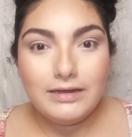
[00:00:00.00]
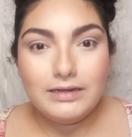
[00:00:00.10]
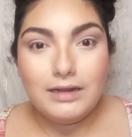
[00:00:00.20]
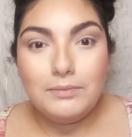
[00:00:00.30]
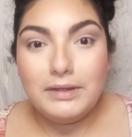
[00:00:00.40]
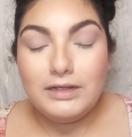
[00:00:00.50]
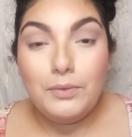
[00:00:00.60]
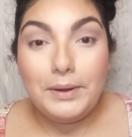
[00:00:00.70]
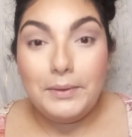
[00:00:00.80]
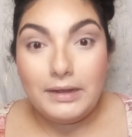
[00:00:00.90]
And I'm like
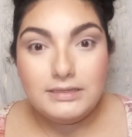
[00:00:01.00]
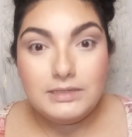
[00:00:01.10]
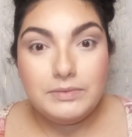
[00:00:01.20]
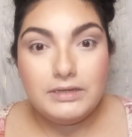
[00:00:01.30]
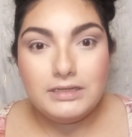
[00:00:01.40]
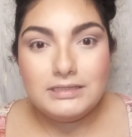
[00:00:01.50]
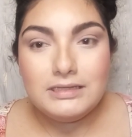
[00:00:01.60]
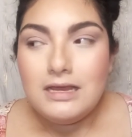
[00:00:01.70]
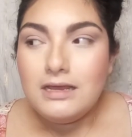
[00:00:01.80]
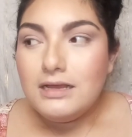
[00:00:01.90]
going crazy because
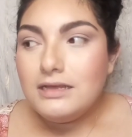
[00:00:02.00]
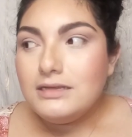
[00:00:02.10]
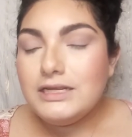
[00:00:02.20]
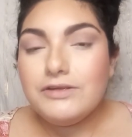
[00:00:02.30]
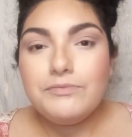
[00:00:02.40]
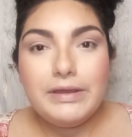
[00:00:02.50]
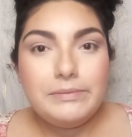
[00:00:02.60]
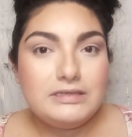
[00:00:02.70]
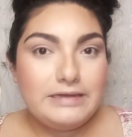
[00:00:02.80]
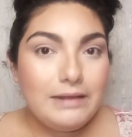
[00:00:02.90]
during
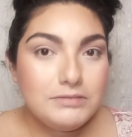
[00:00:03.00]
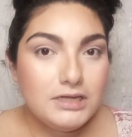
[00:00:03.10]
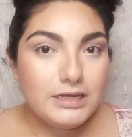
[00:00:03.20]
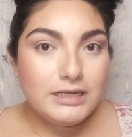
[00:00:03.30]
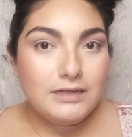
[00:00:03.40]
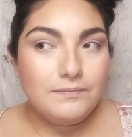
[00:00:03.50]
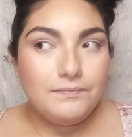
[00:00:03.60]
baby's nap time,